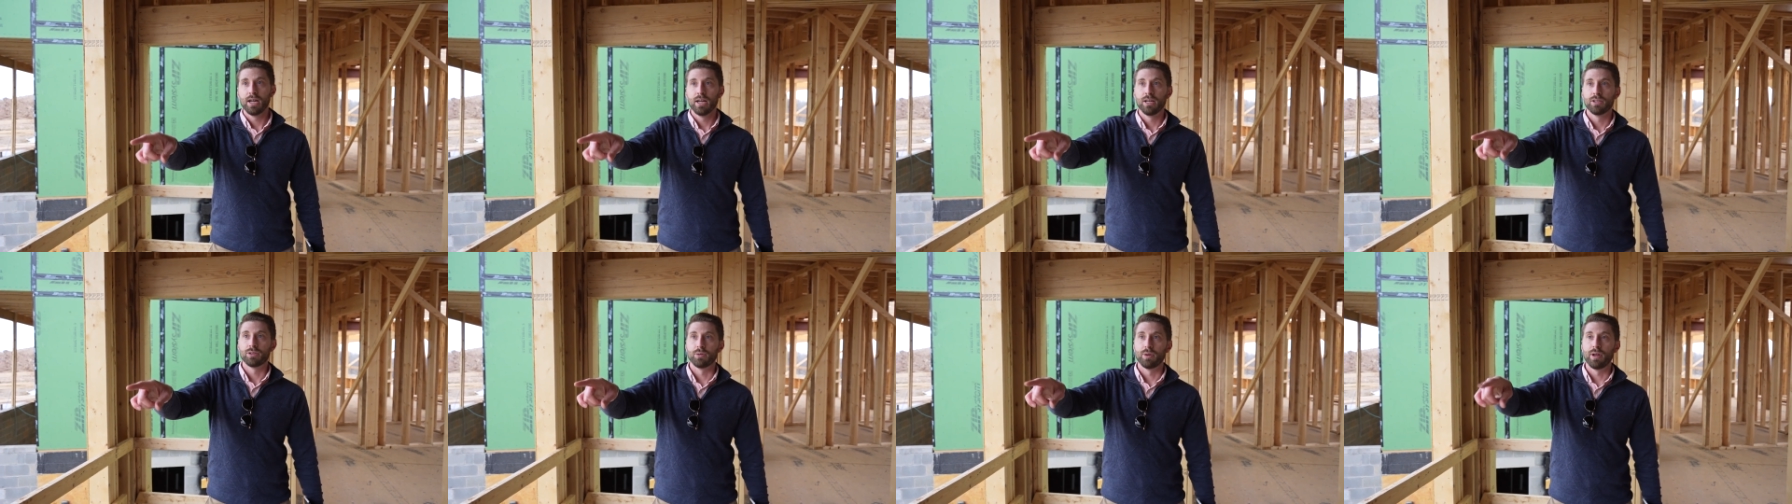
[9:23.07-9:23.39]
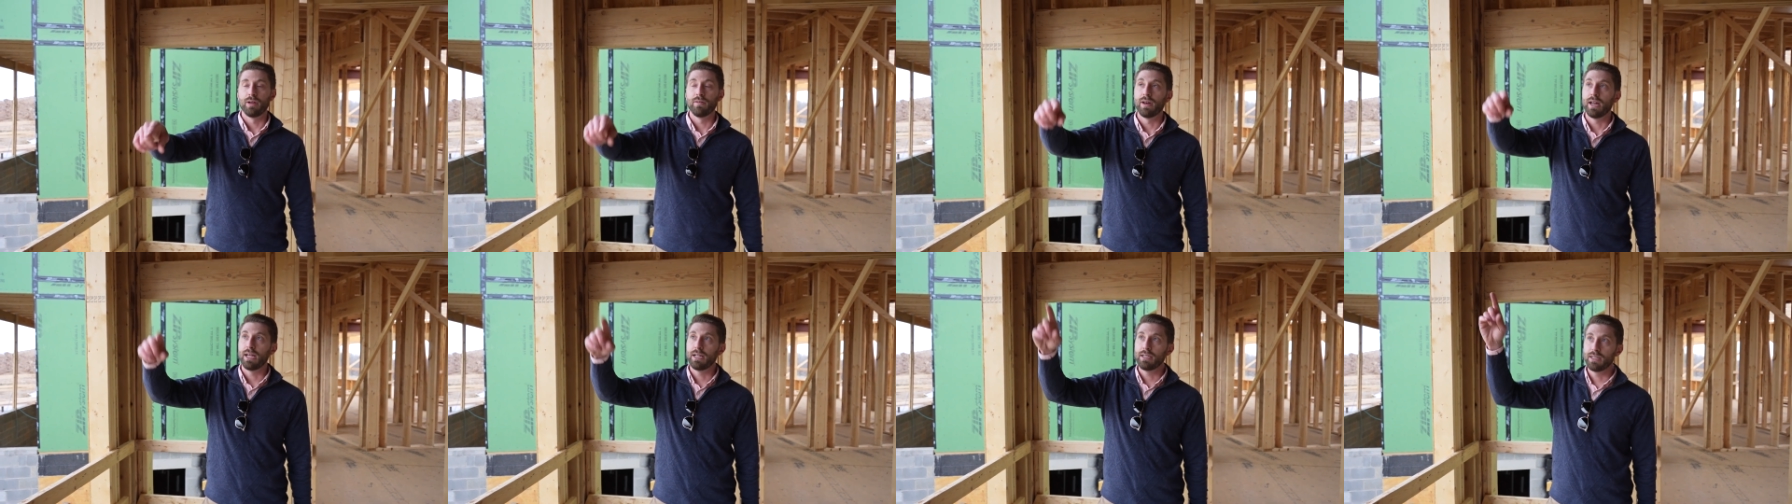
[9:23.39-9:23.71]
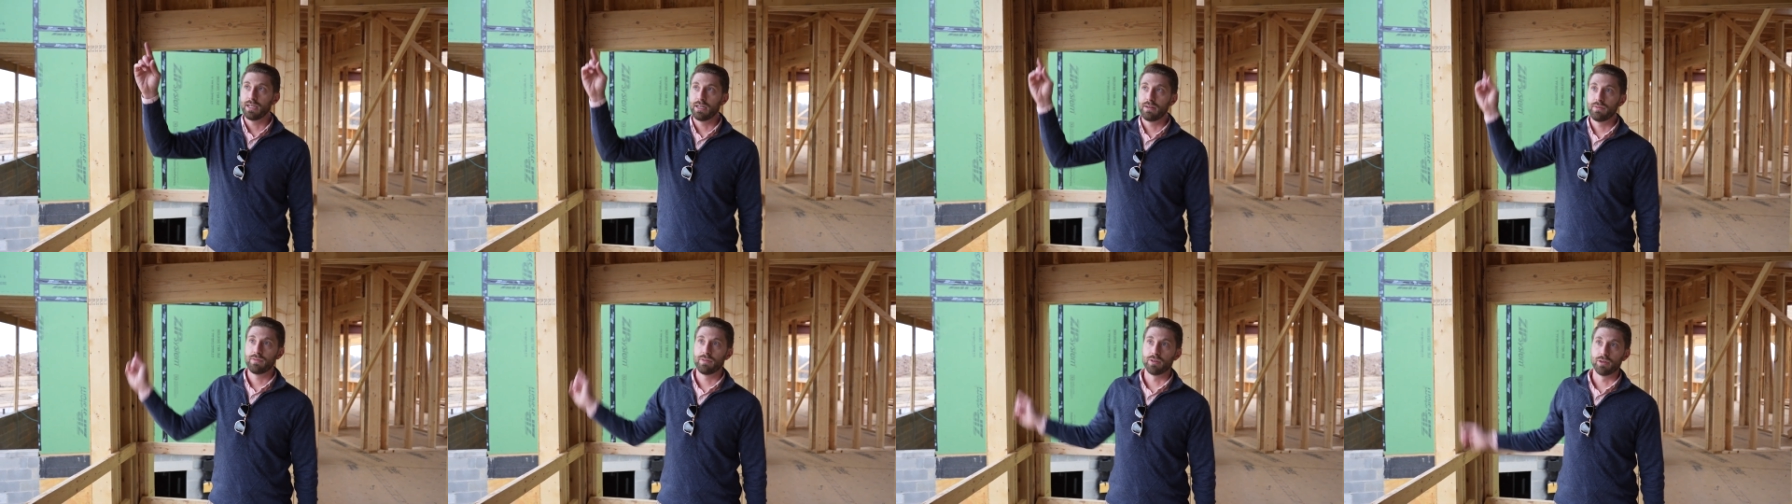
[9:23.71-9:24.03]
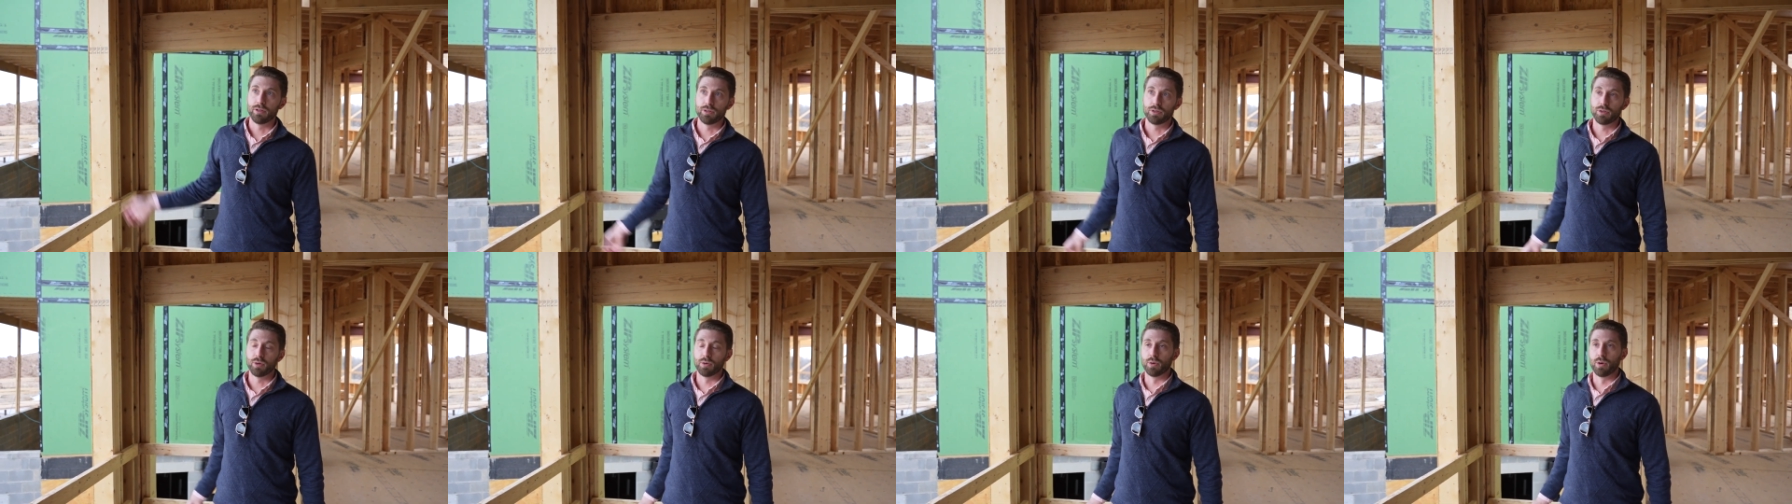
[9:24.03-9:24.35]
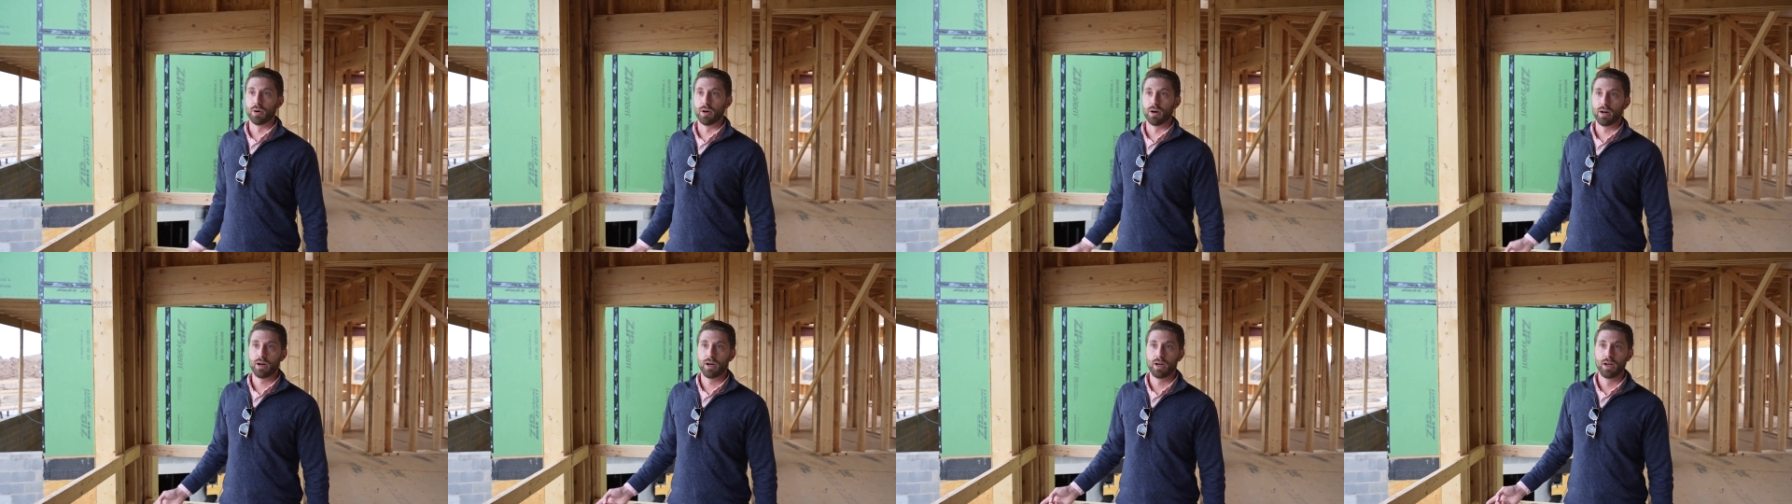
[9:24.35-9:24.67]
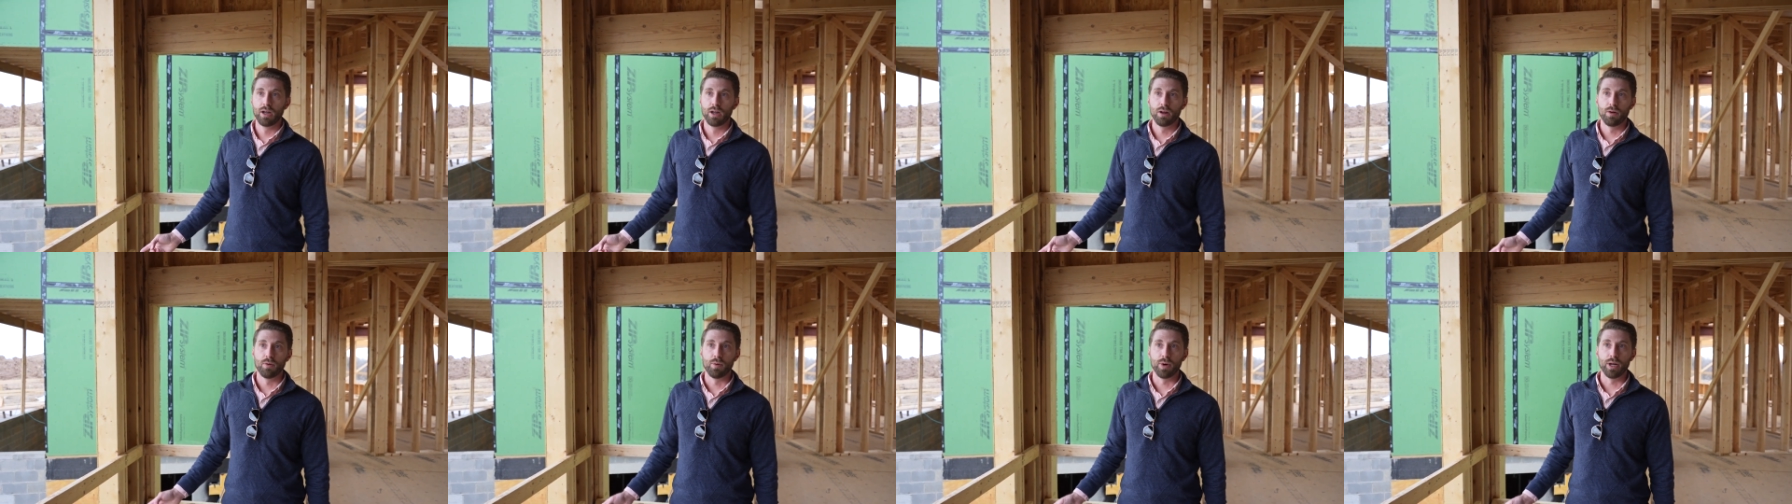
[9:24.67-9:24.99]
So we have an 18-foot door,
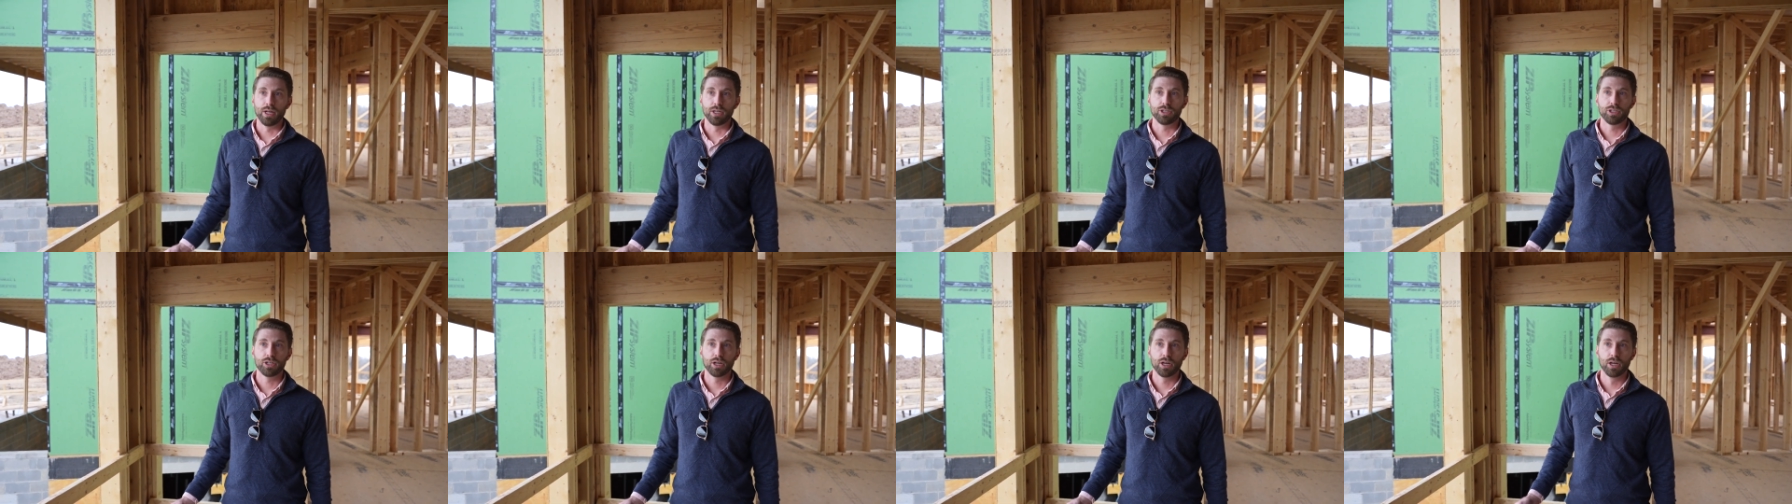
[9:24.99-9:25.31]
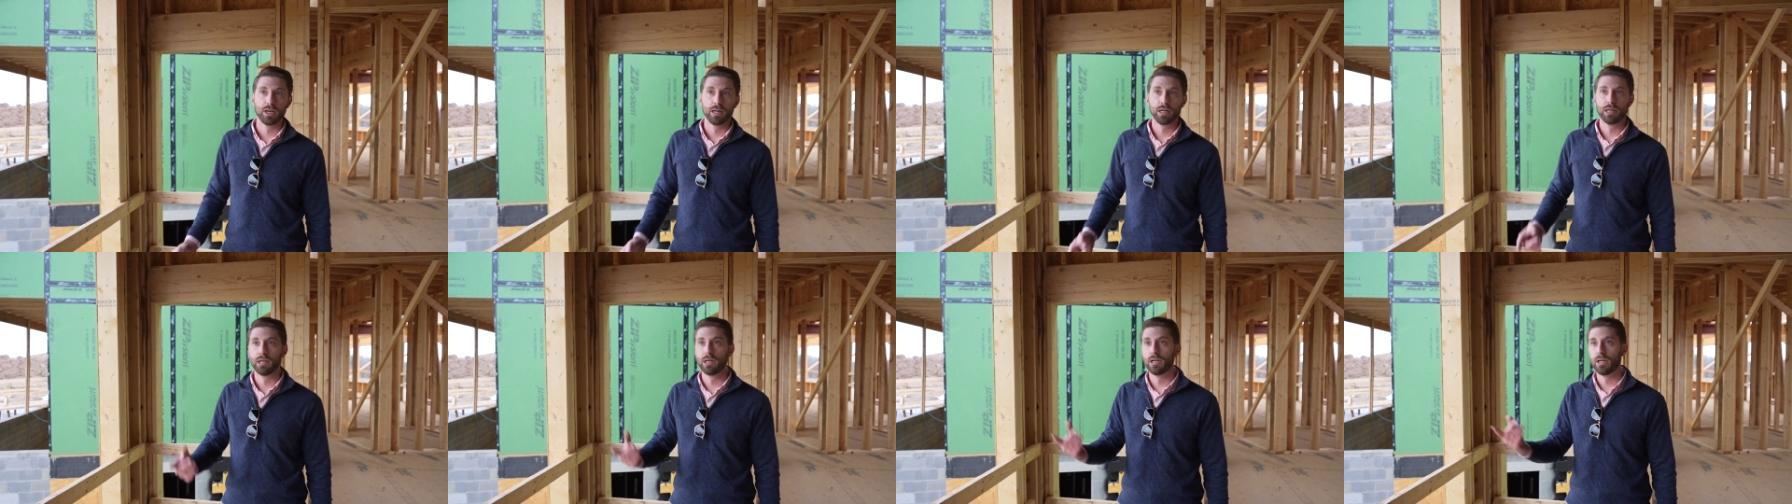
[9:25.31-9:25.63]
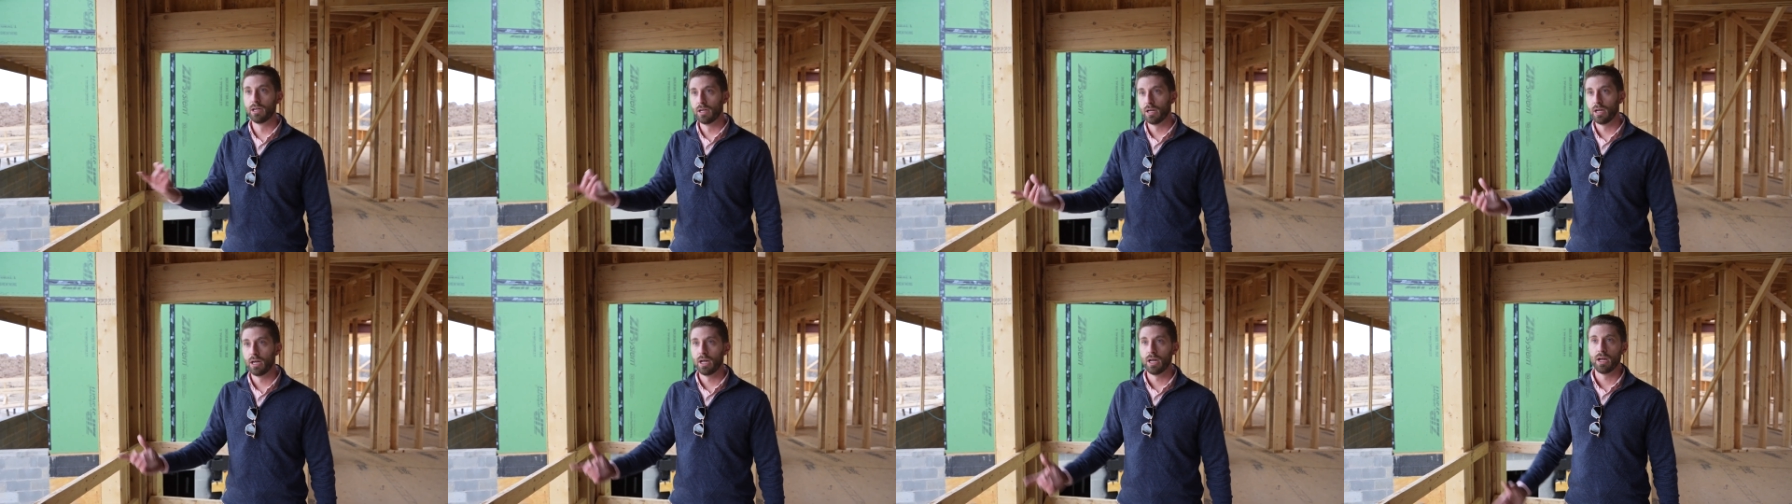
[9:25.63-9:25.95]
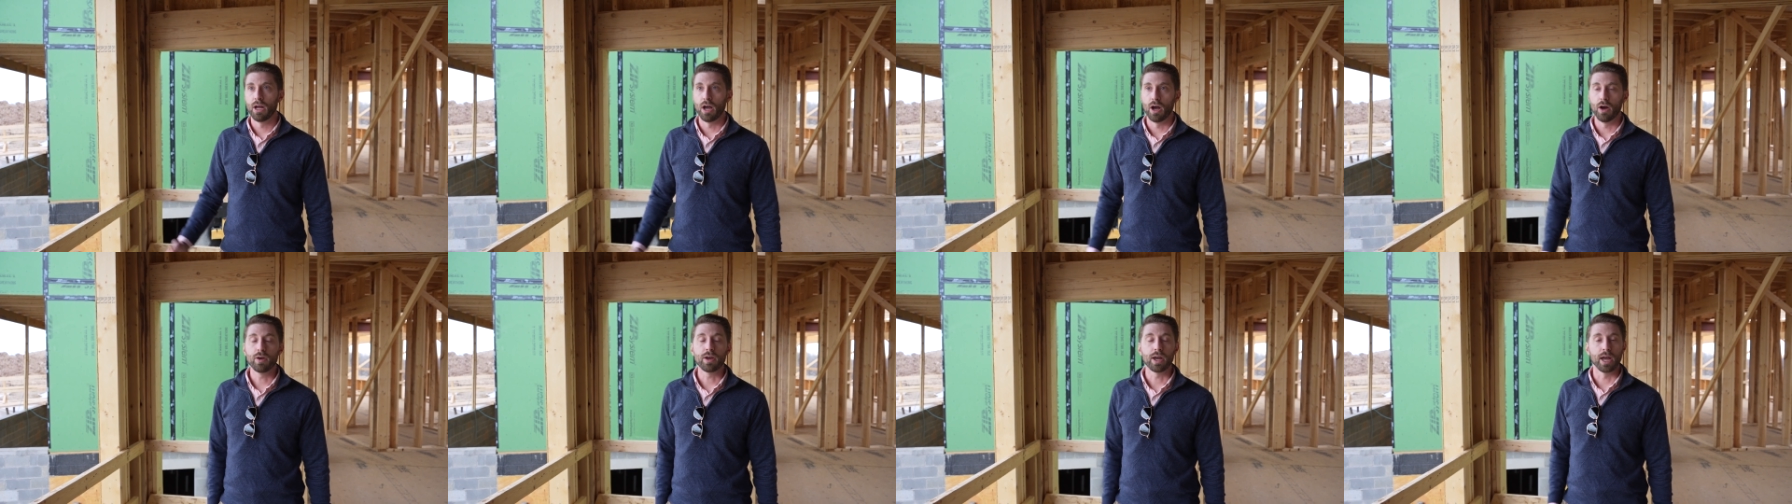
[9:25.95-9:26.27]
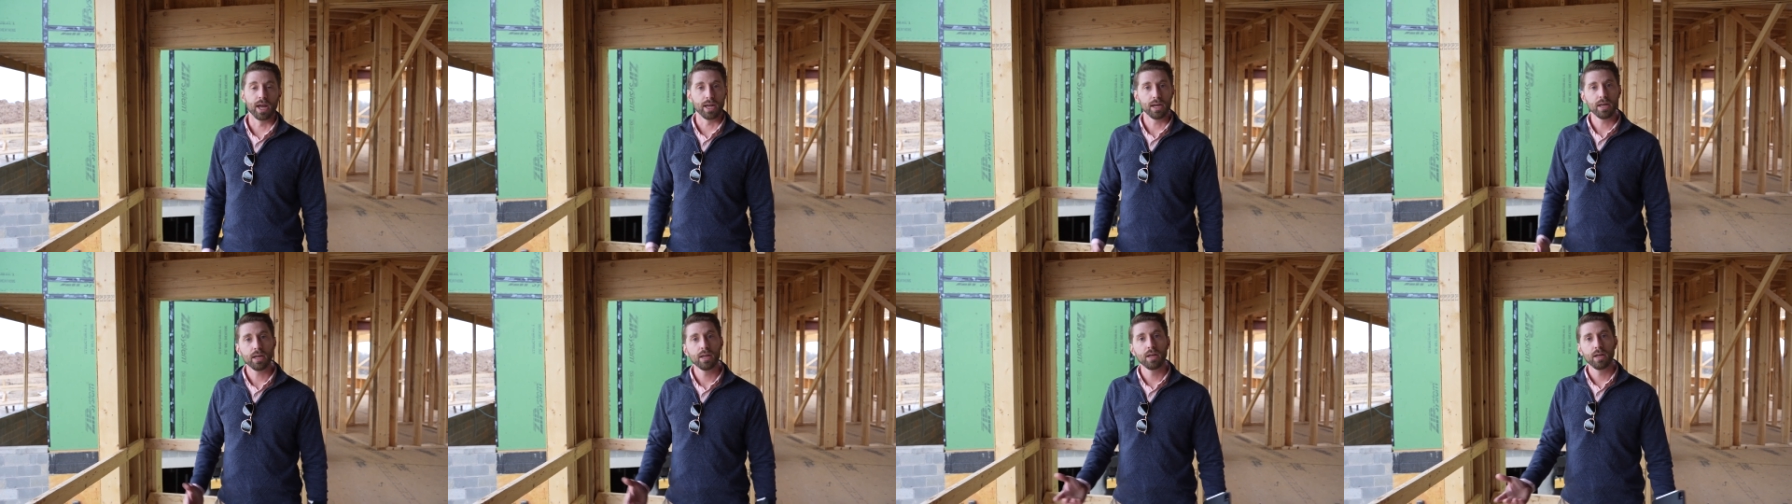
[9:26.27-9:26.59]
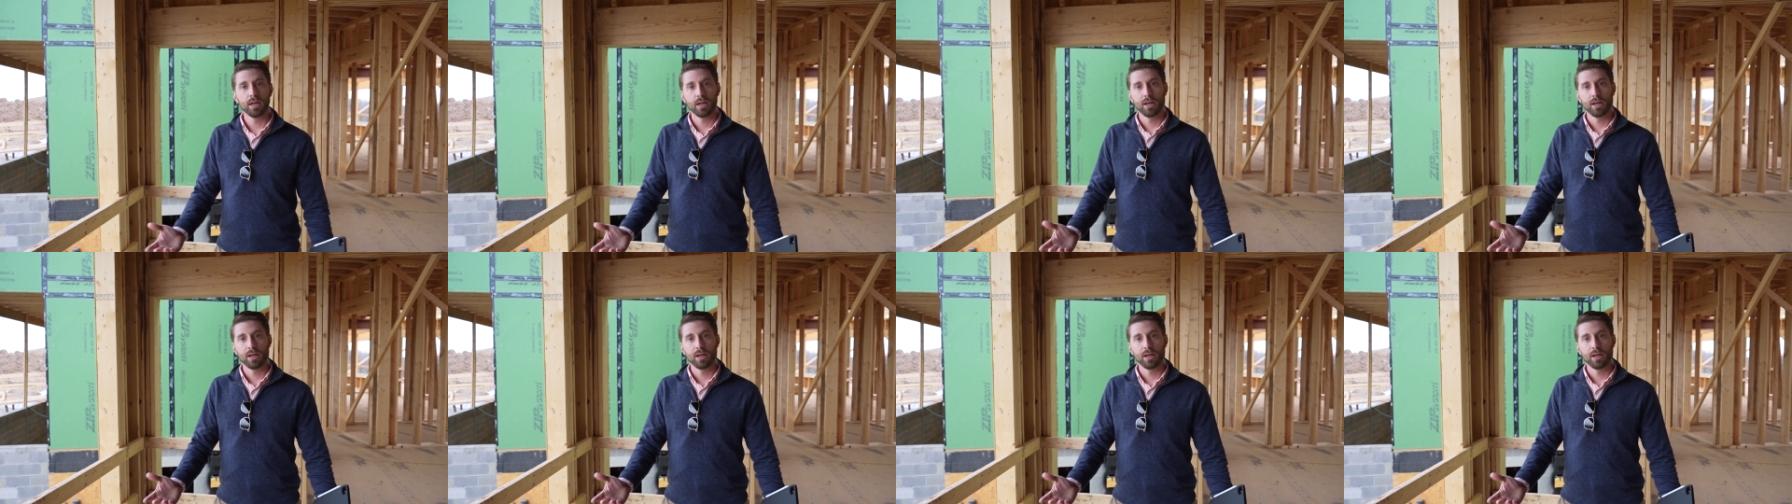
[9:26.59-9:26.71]
which, okay.